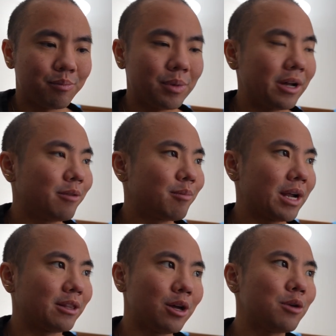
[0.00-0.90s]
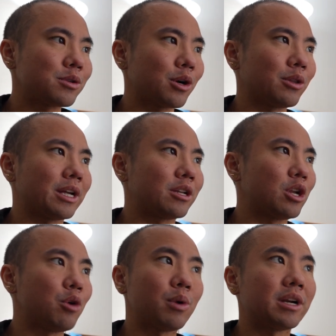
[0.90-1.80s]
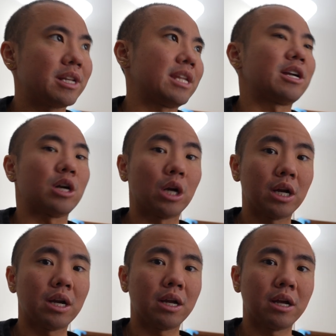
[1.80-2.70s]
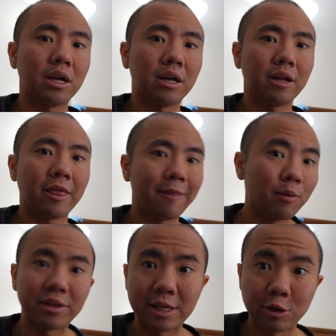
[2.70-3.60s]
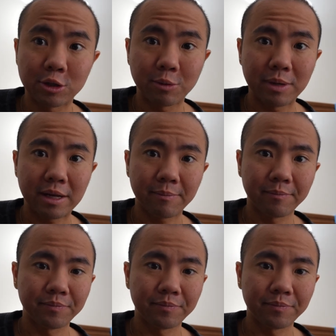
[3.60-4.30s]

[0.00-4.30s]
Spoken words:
But my lows are like nowhere near what they used to be.